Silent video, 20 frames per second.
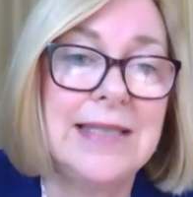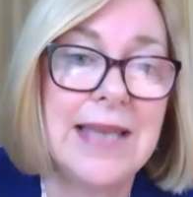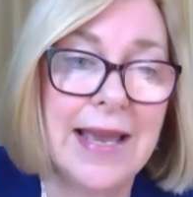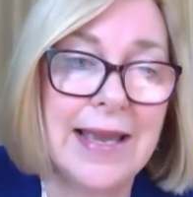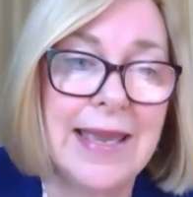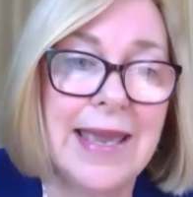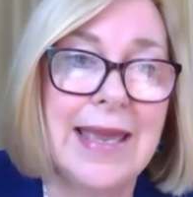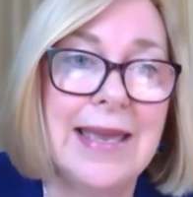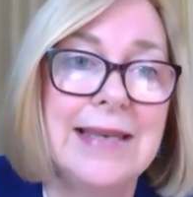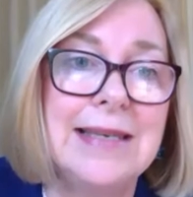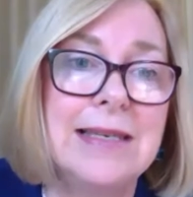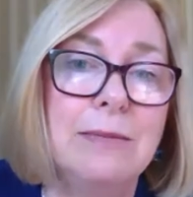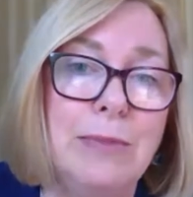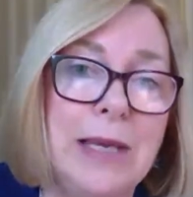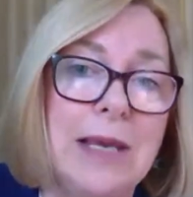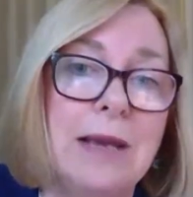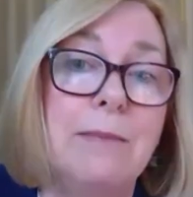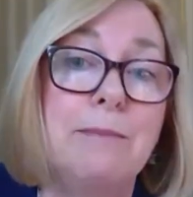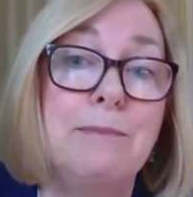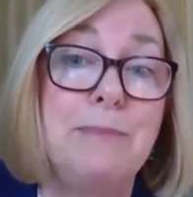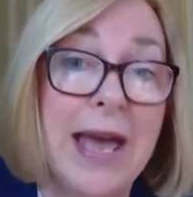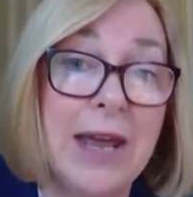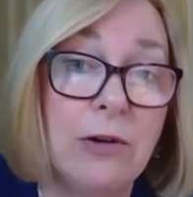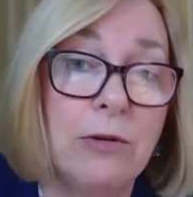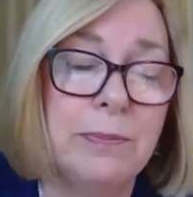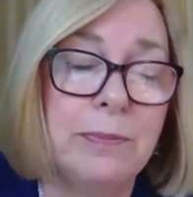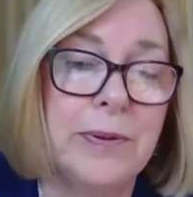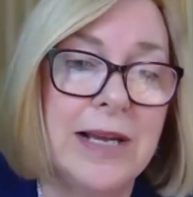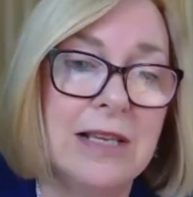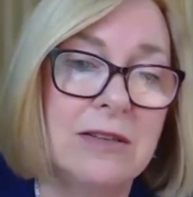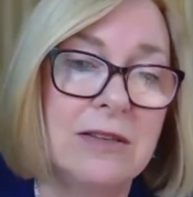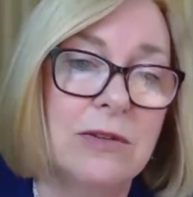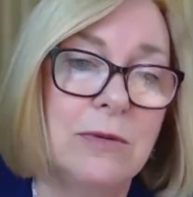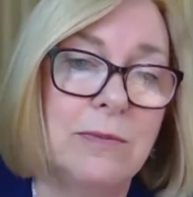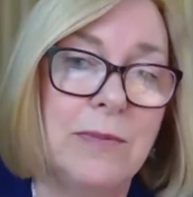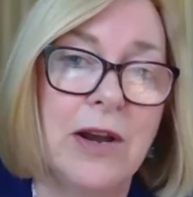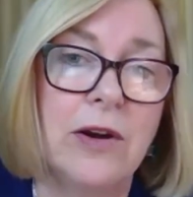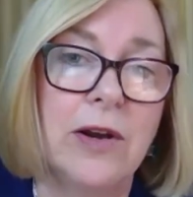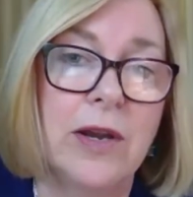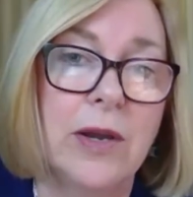decade to be a better place for
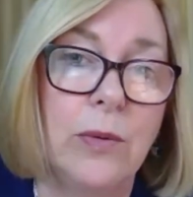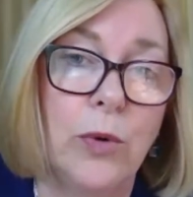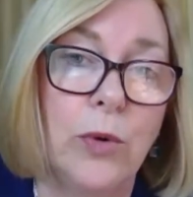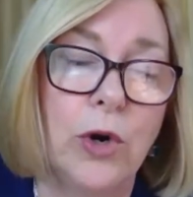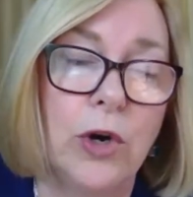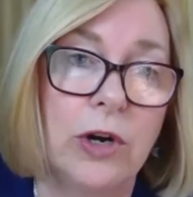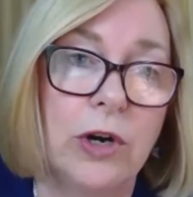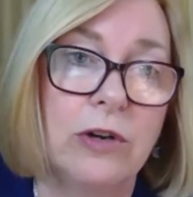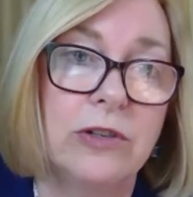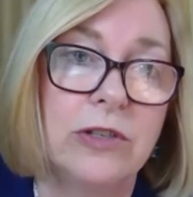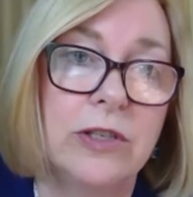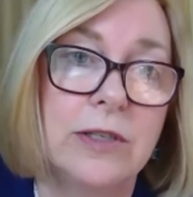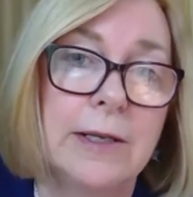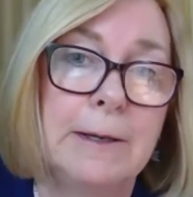American workers.